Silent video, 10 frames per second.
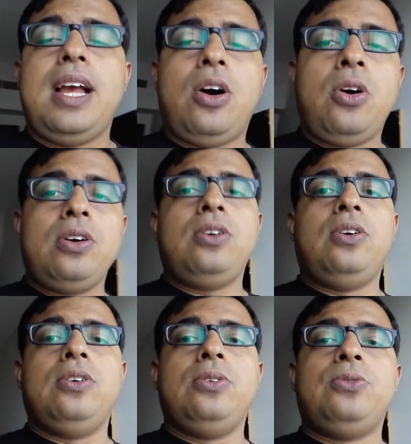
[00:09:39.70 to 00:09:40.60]
or
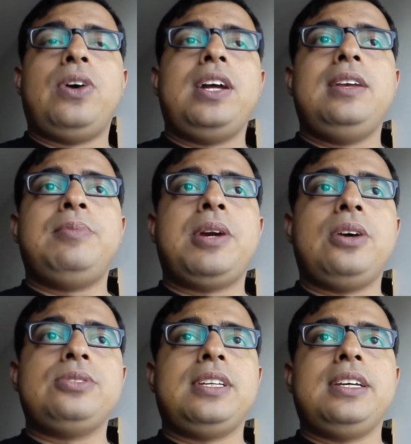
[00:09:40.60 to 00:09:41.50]
while
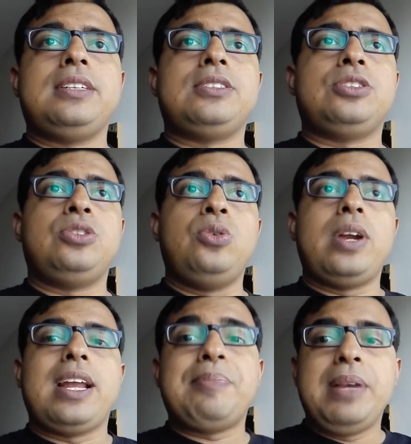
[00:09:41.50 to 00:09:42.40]
browsing it through
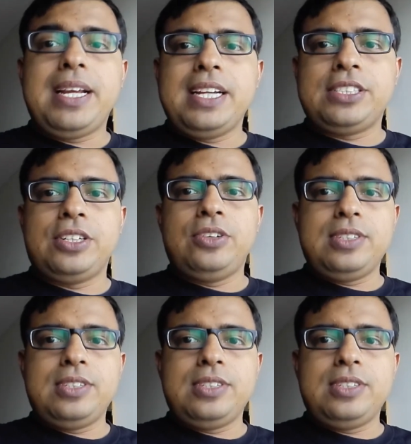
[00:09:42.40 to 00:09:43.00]
an application,